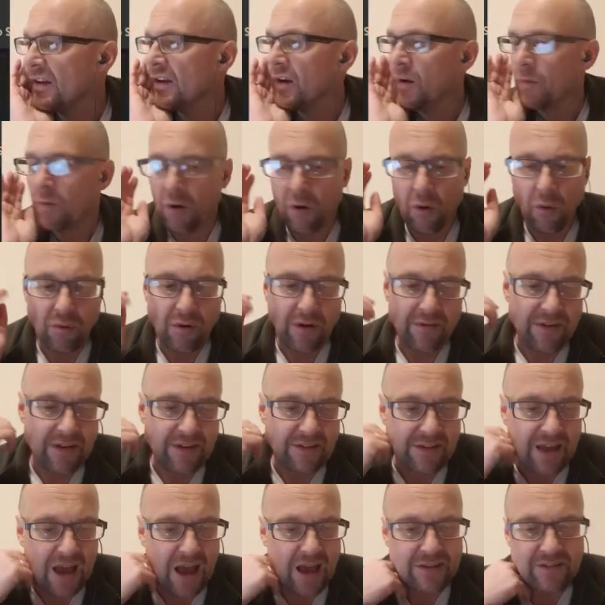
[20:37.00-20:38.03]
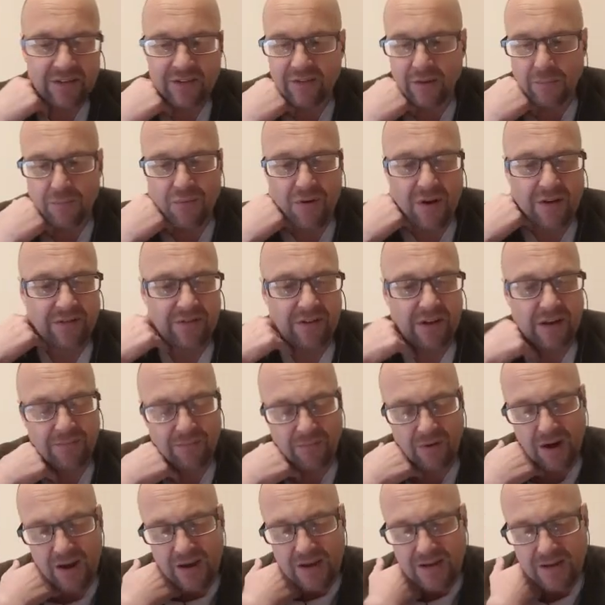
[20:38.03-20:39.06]
Well, all of these gases are present in
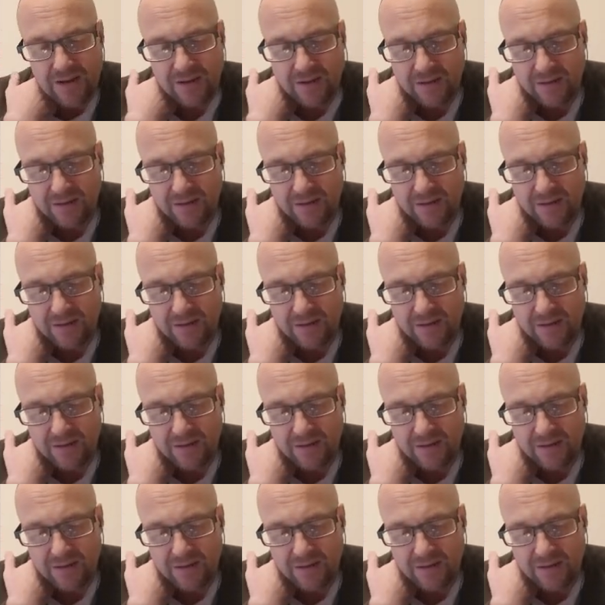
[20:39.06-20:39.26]
rain.